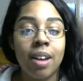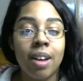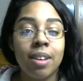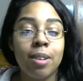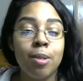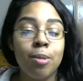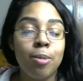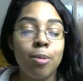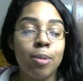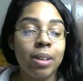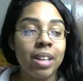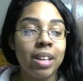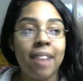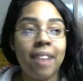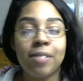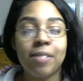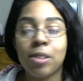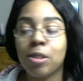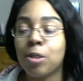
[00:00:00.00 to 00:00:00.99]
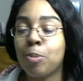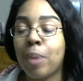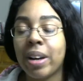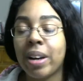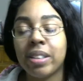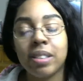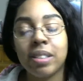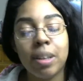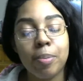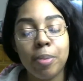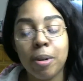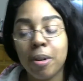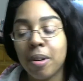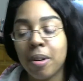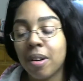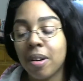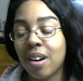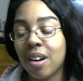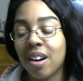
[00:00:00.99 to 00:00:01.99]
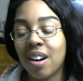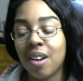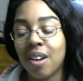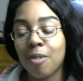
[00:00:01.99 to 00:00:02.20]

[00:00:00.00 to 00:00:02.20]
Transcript: You really have to spice up your